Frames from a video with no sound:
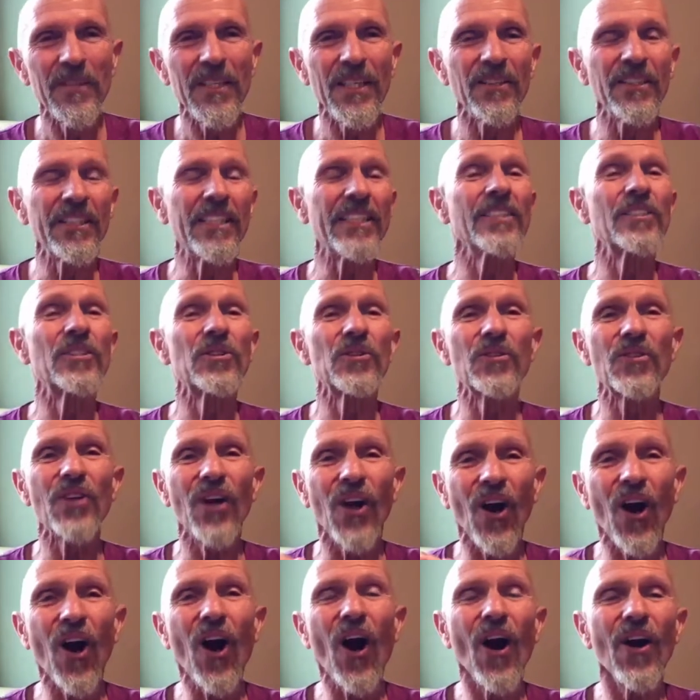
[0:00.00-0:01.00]
into
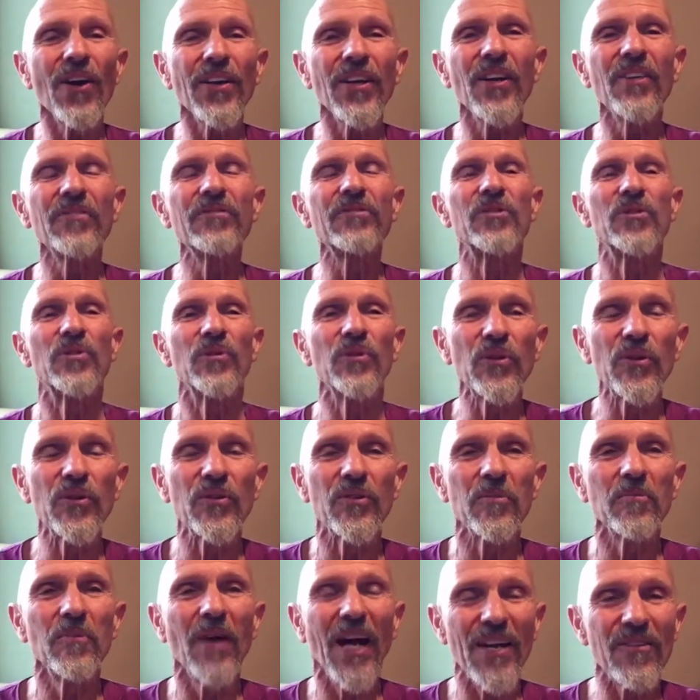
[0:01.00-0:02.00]
the heart of
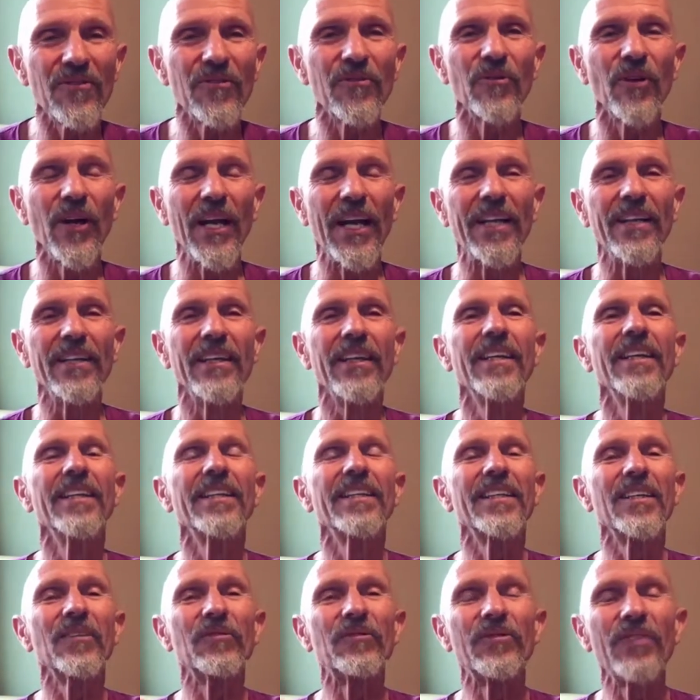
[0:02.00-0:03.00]
truth, my friend,
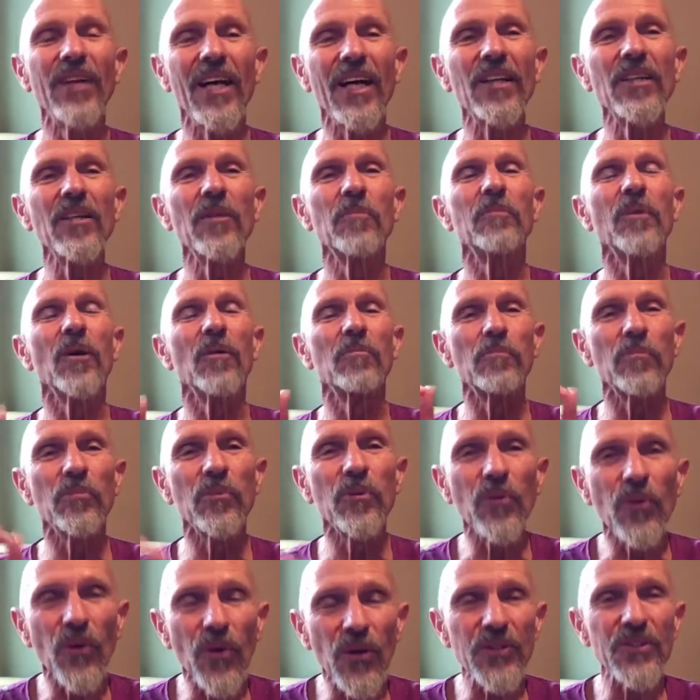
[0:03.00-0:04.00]
develop a
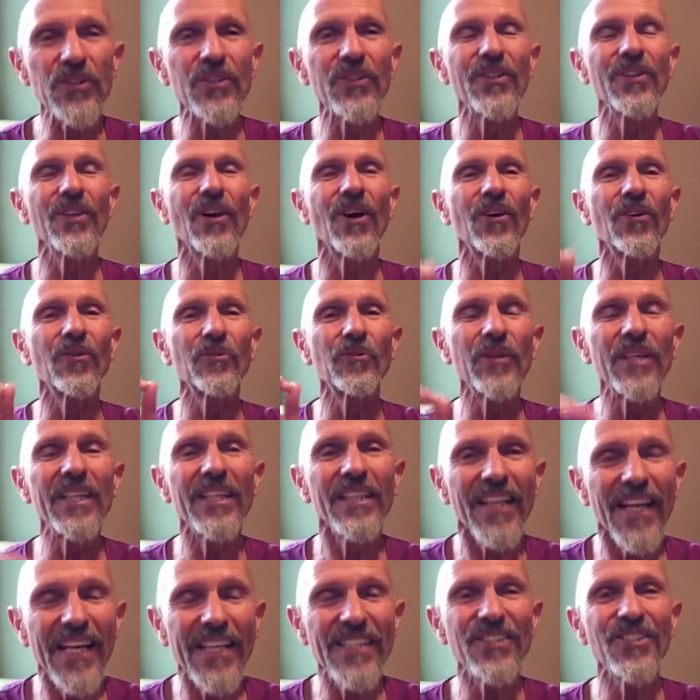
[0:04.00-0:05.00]
personal
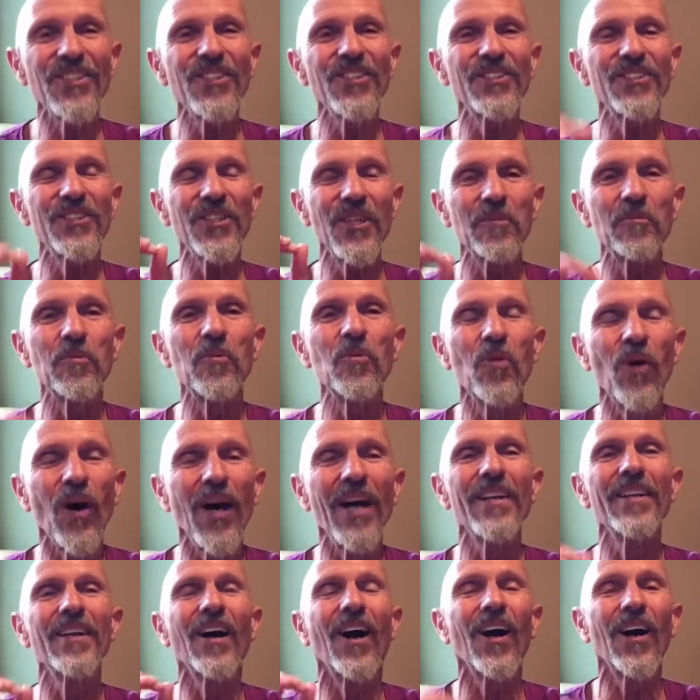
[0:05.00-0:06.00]
relationship
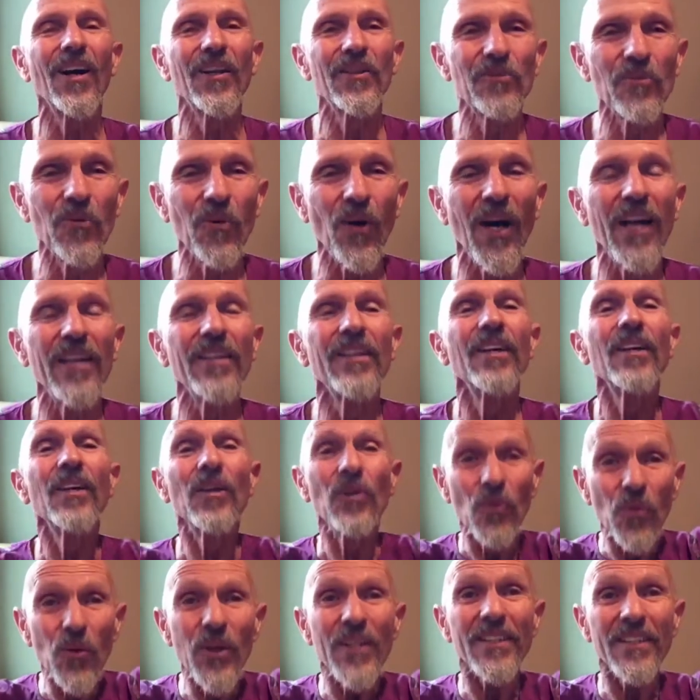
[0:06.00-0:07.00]
one-on-one
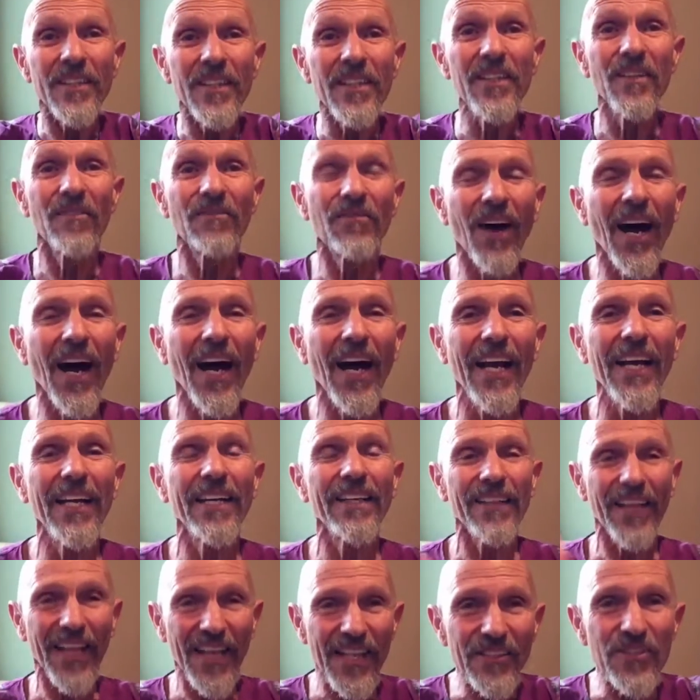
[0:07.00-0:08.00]
with the divine.
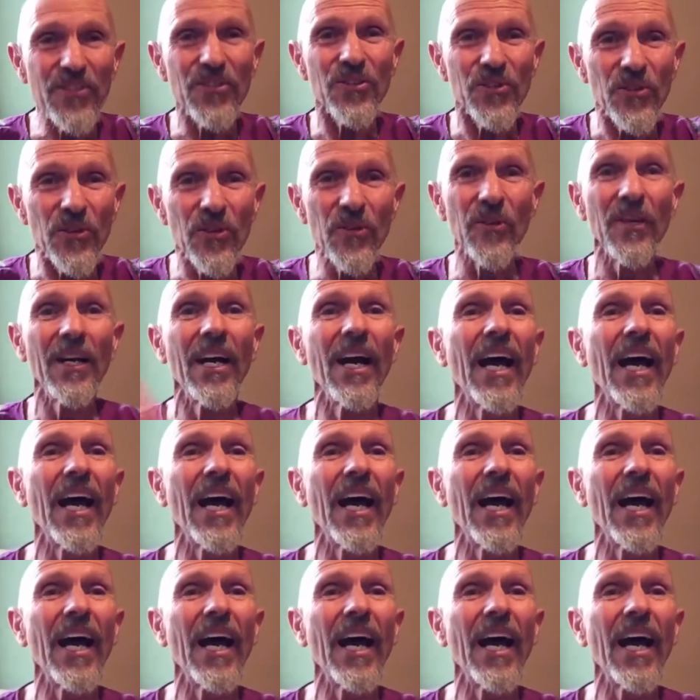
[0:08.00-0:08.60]
As you